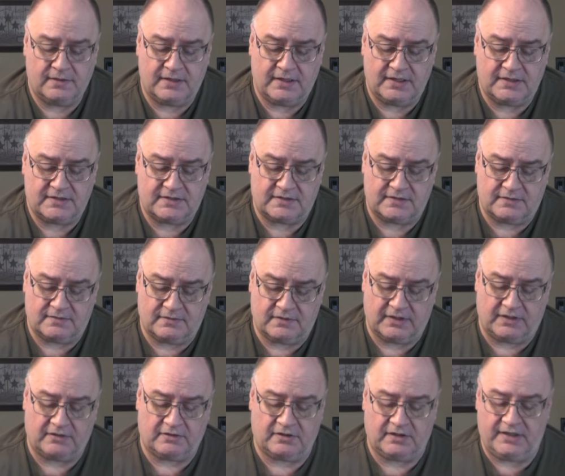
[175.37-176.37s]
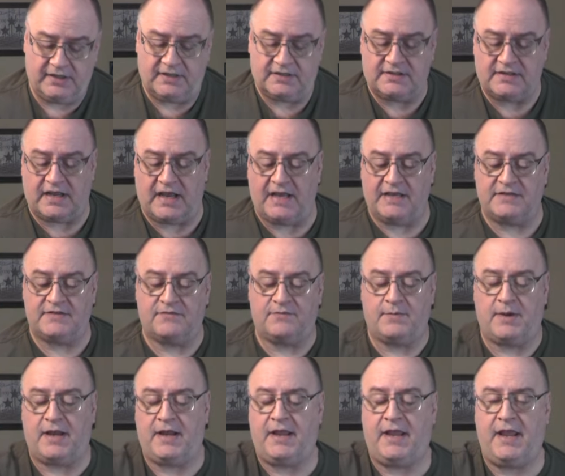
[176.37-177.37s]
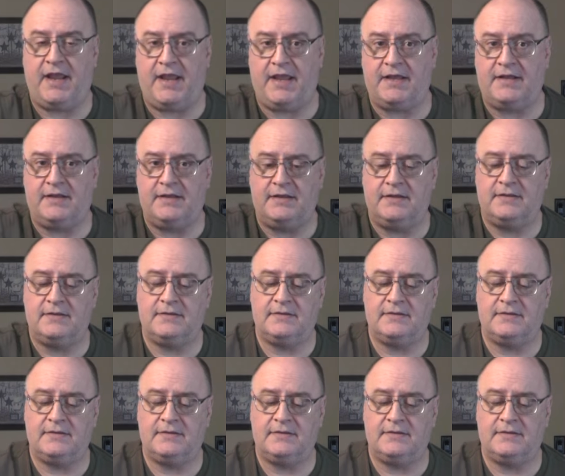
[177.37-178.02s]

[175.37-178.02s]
It's literally the size of my hand.